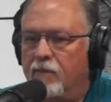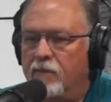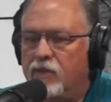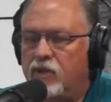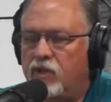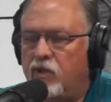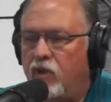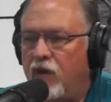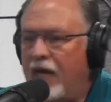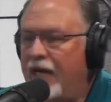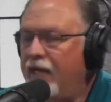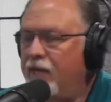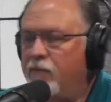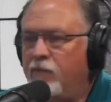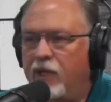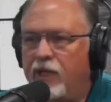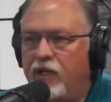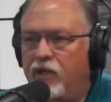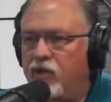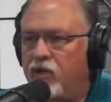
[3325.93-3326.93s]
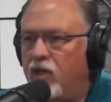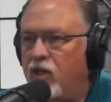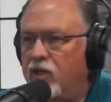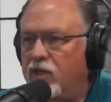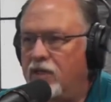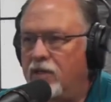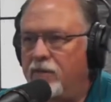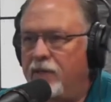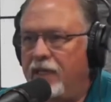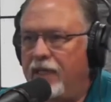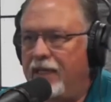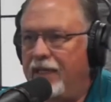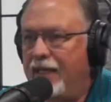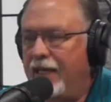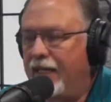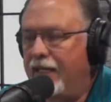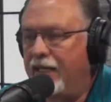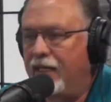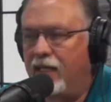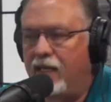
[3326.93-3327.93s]
So I can bring your dog to me,
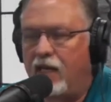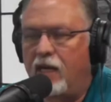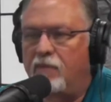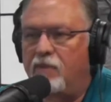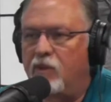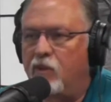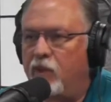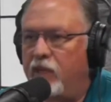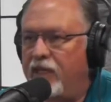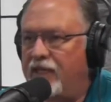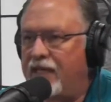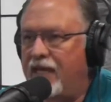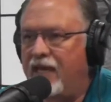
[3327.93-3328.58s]
and in a couple of weeks